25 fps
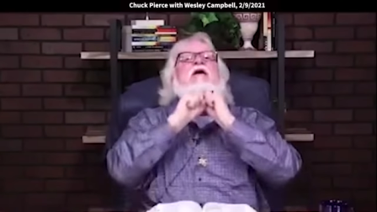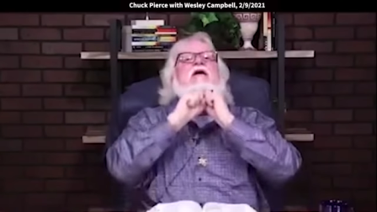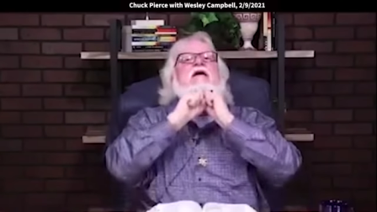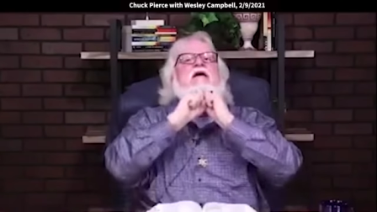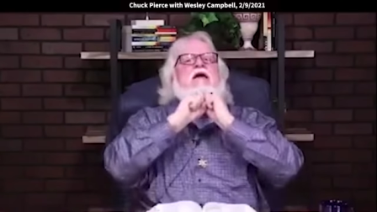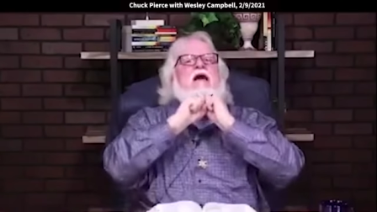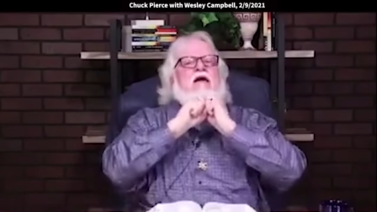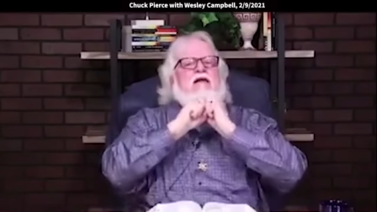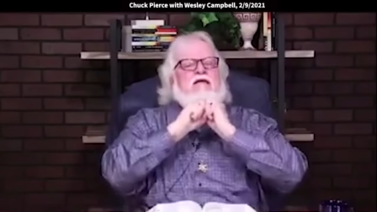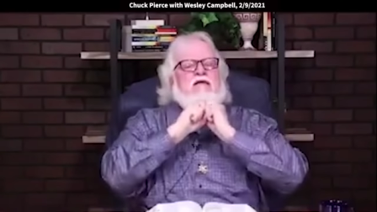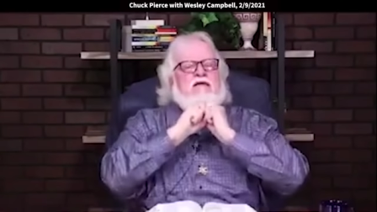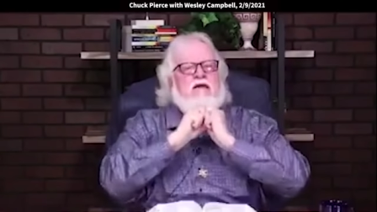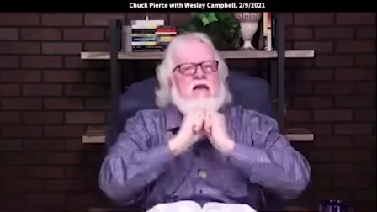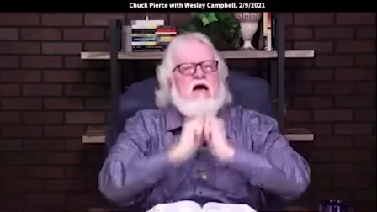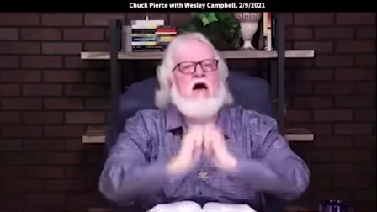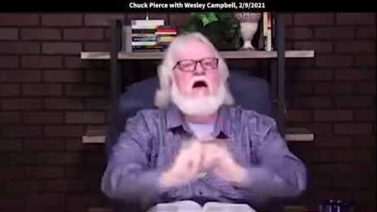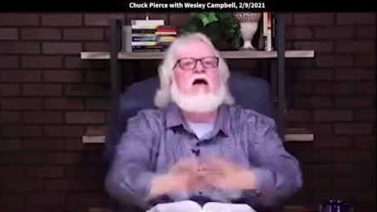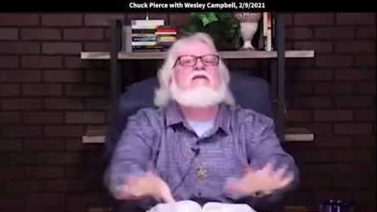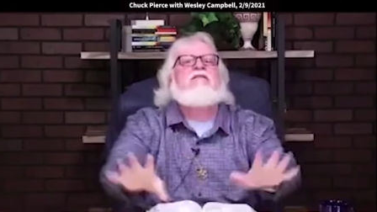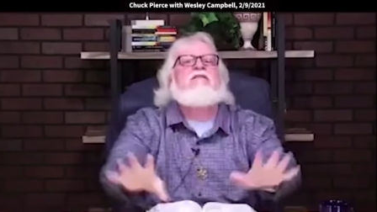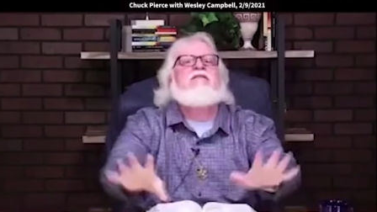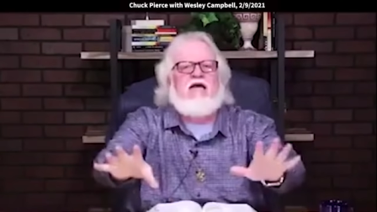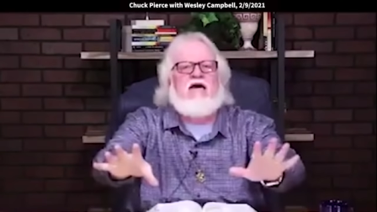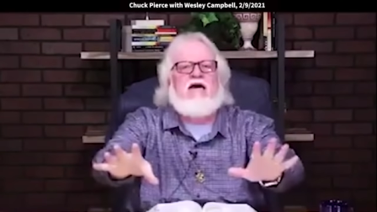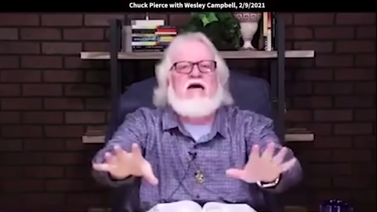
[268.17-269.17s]
got
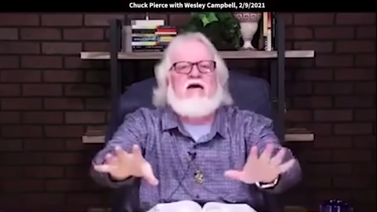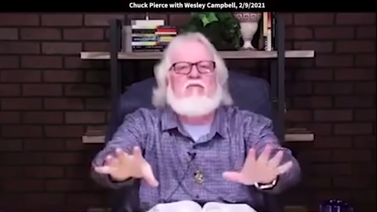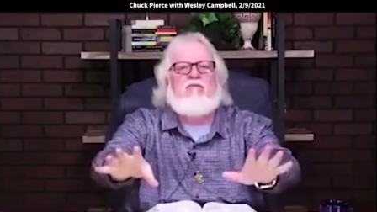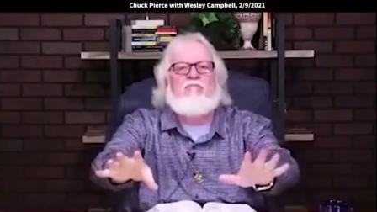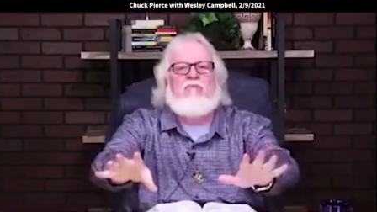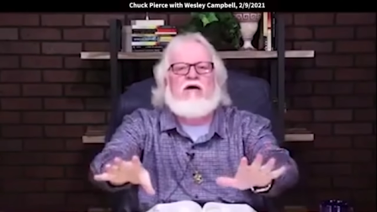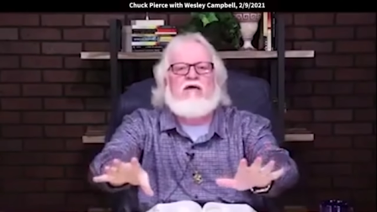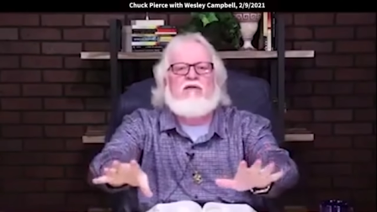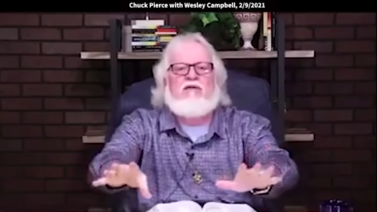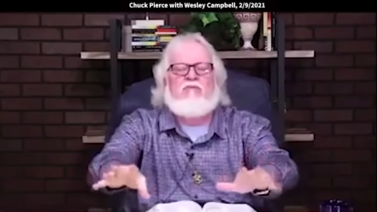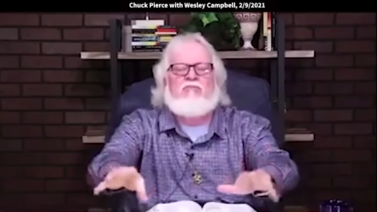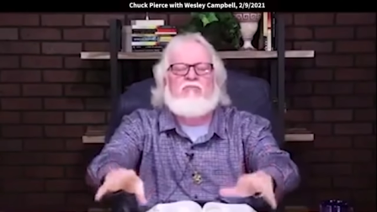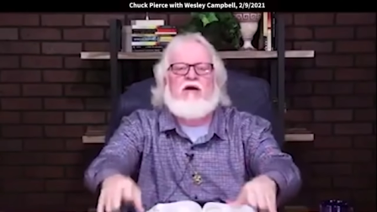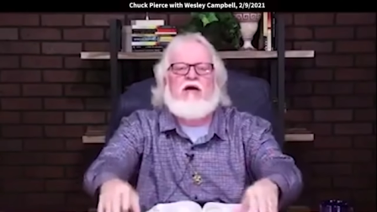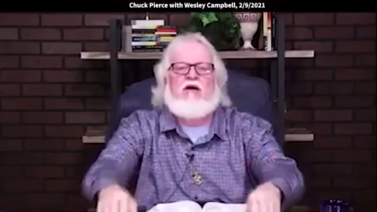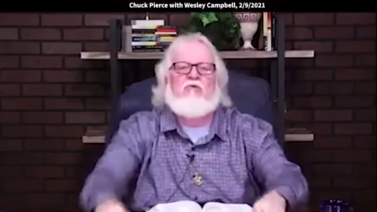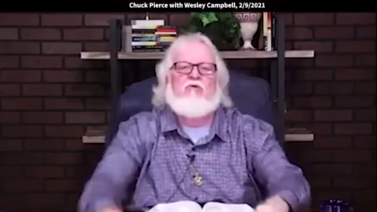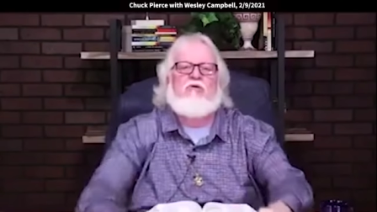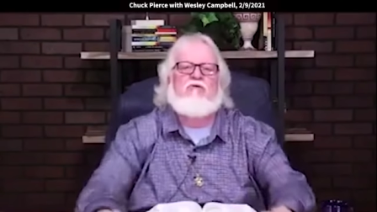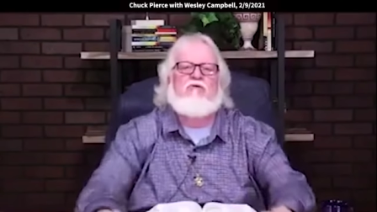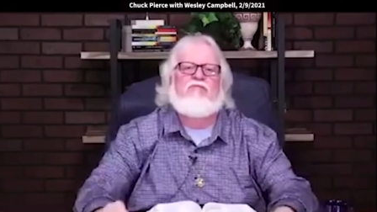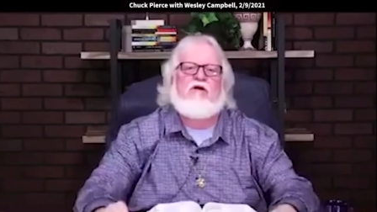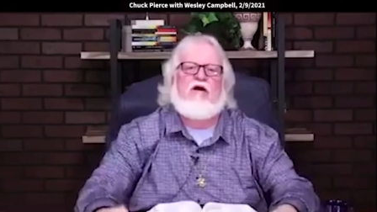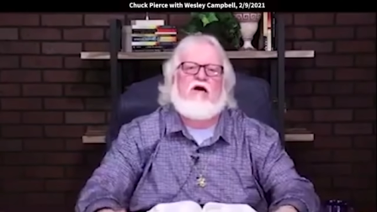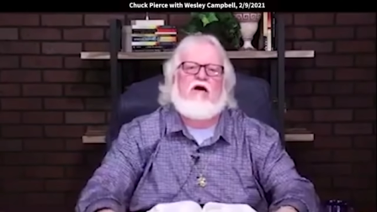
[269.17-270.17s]
knocked out by the power
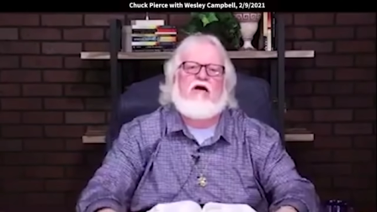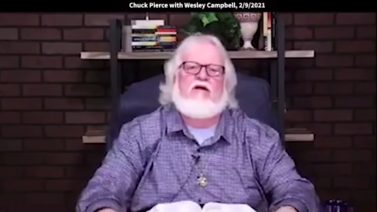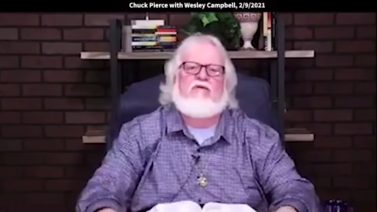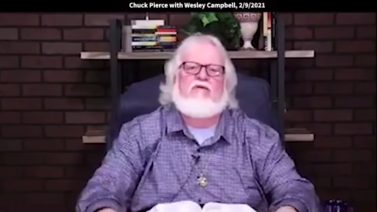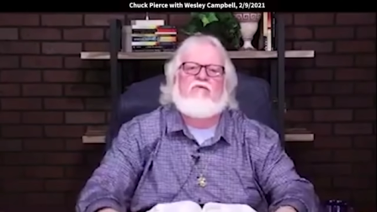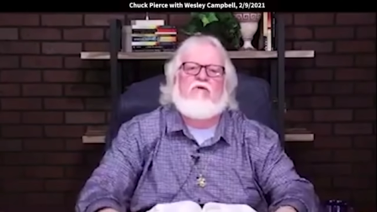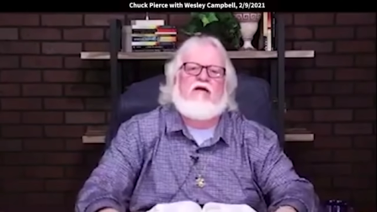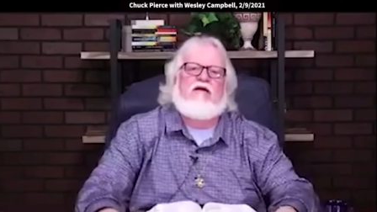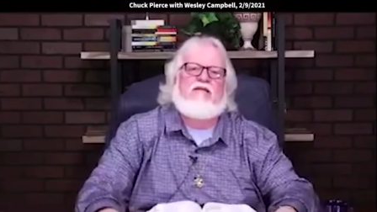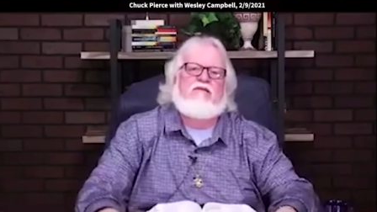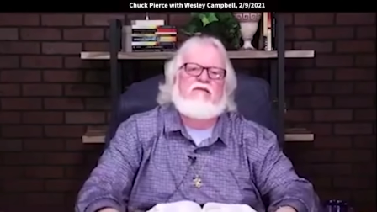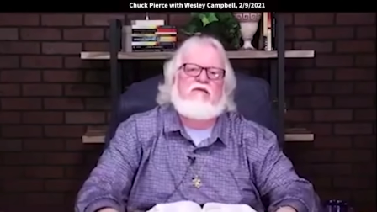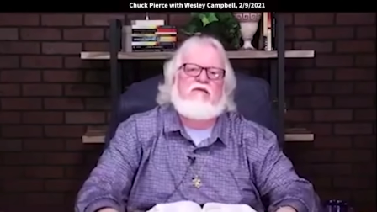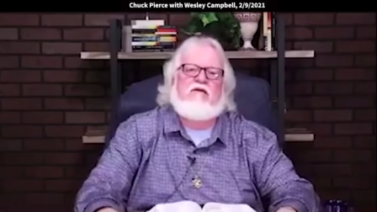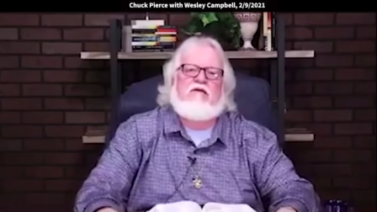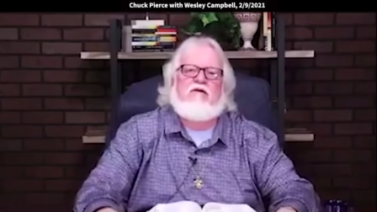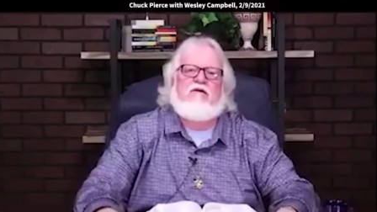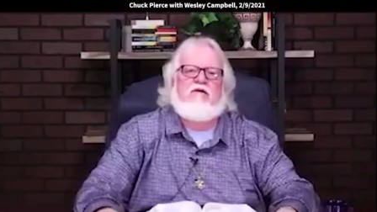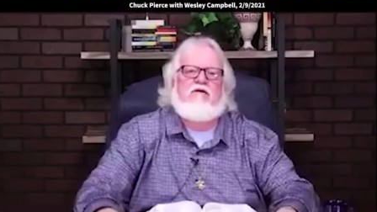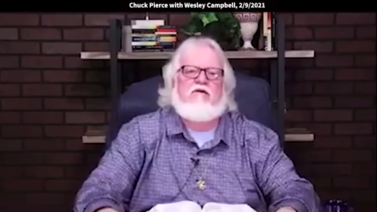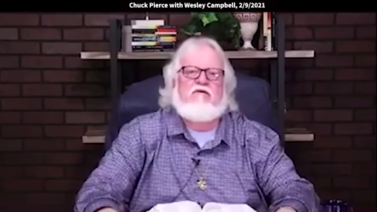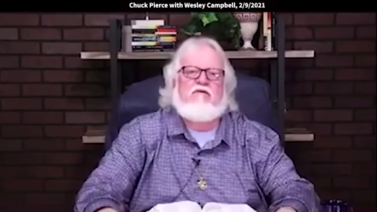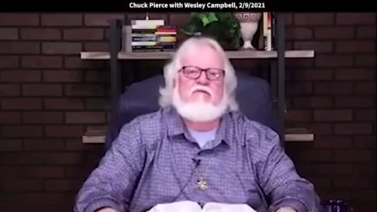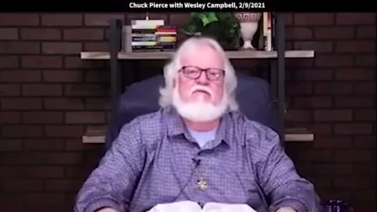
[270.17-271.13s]
of God right there.